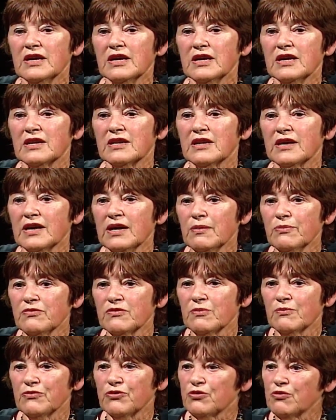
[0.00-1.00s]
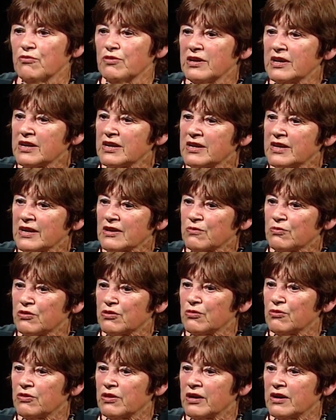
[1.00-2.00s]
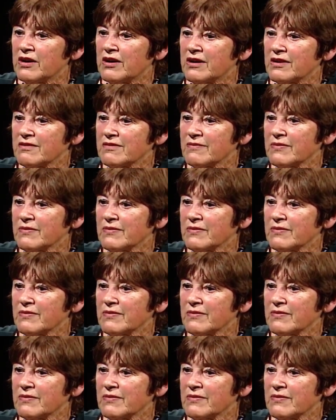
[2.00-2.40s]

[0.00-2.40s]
it helps them to reconnect with who they are.